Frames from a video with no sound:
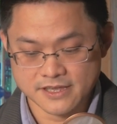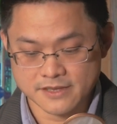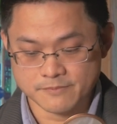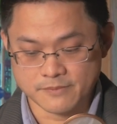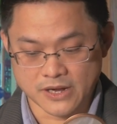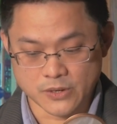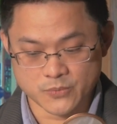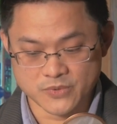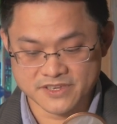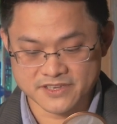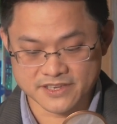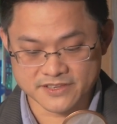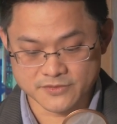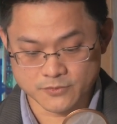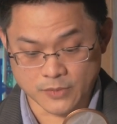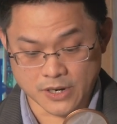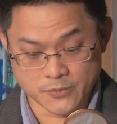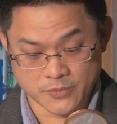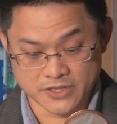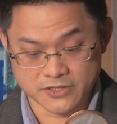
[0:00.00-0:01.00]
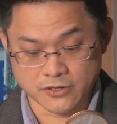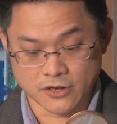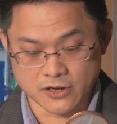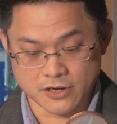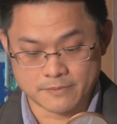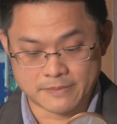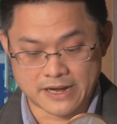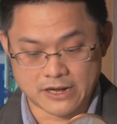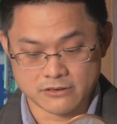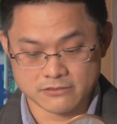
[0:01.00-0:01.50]
but we just but we talk
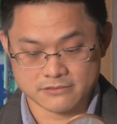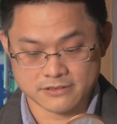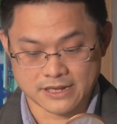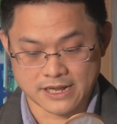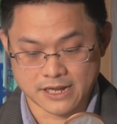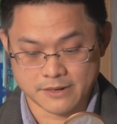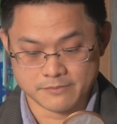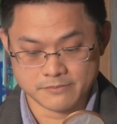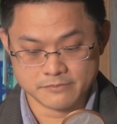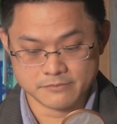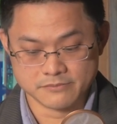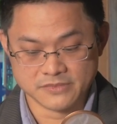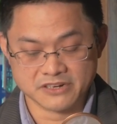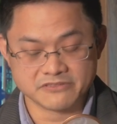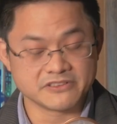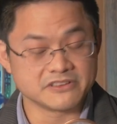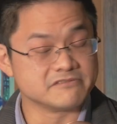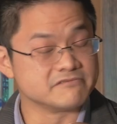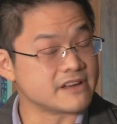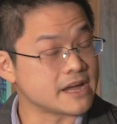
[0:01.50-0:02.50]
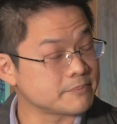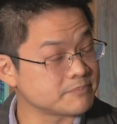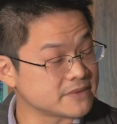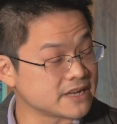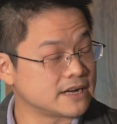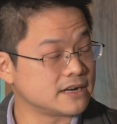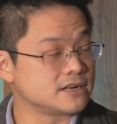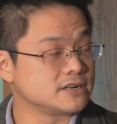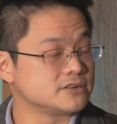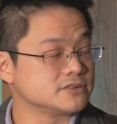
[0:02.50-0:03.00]
about um, marine
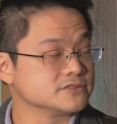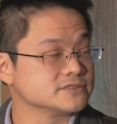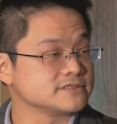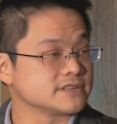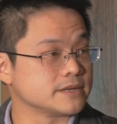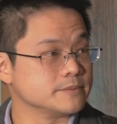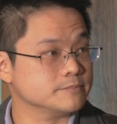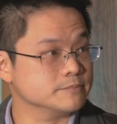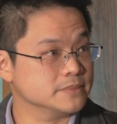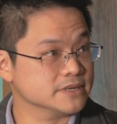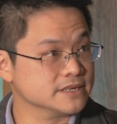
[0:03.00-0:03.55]
reptiles and